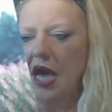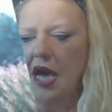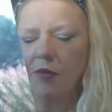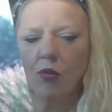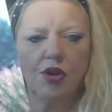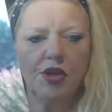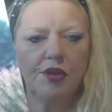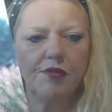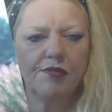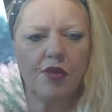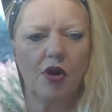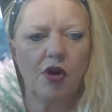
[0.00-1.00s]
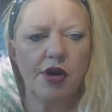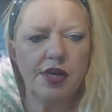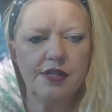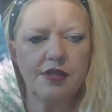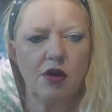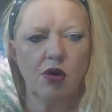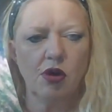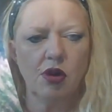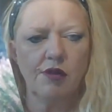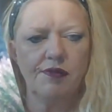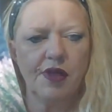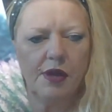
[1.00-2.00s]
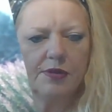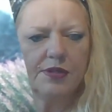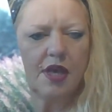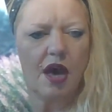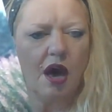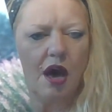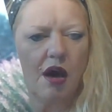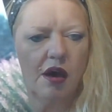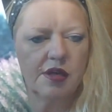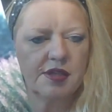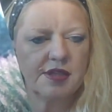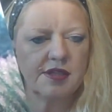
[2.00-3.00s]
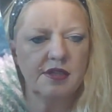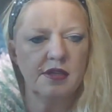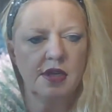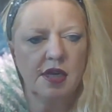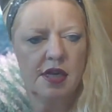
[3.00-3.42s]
And what you've got is all of those hearts